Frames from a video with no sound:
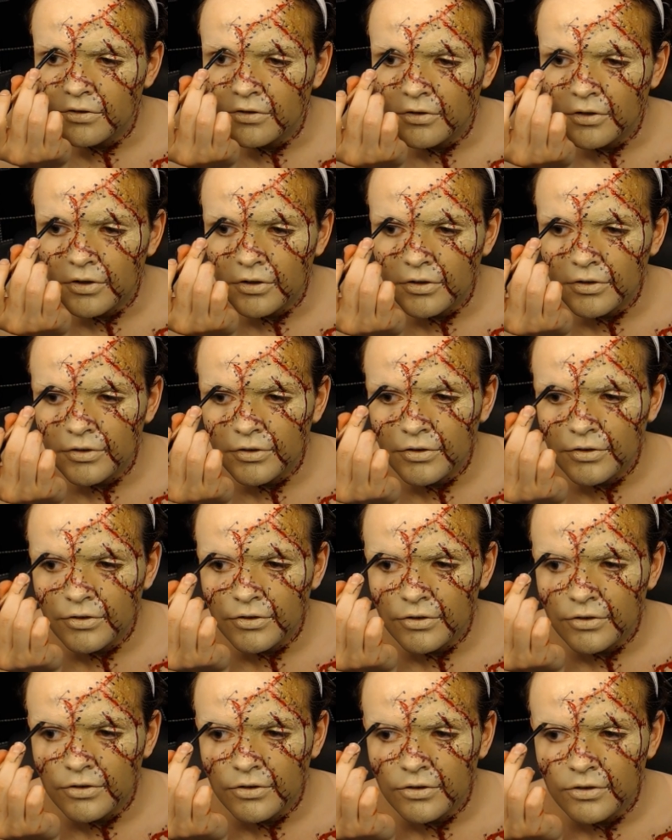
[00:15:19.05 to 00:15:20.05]

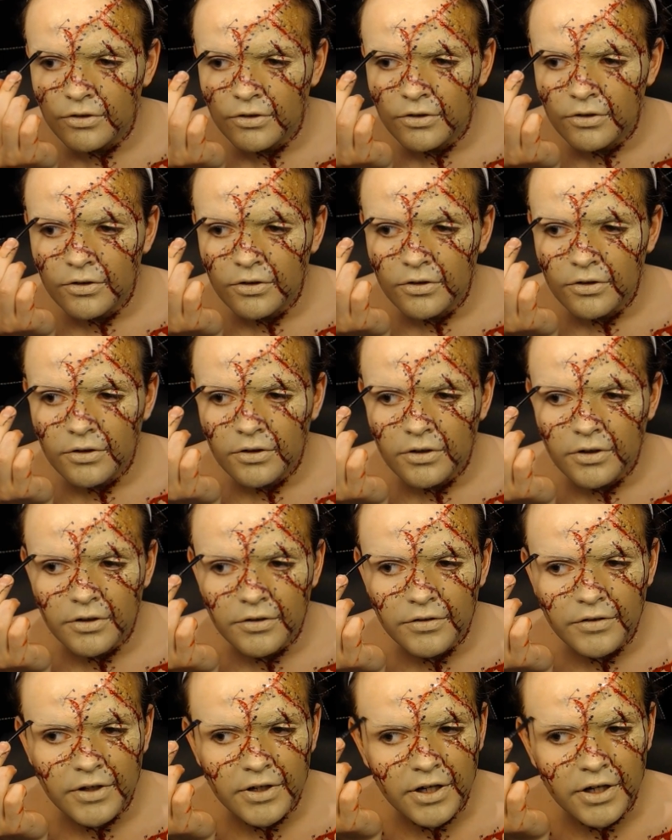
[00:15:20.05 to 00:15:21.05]
across
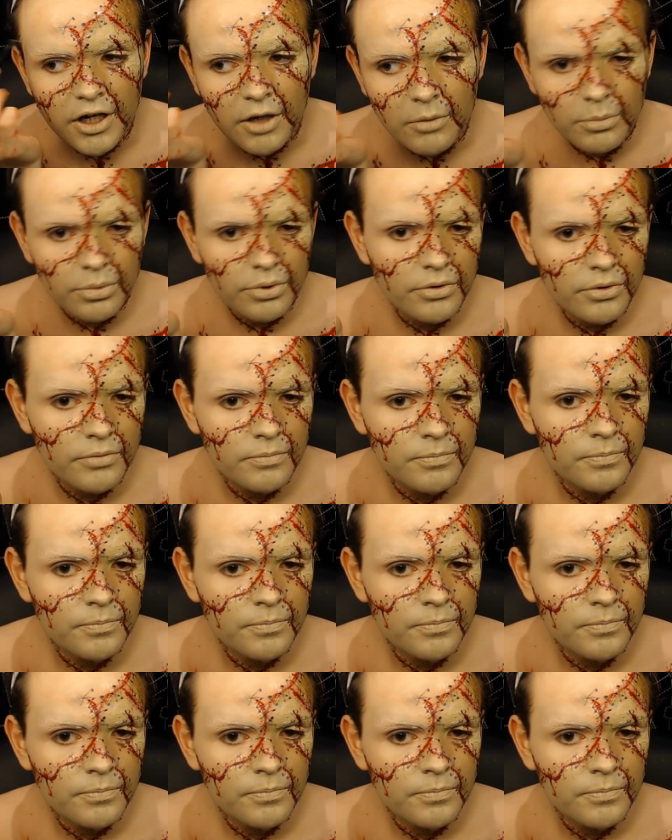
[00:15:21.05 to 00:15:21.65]
and then up.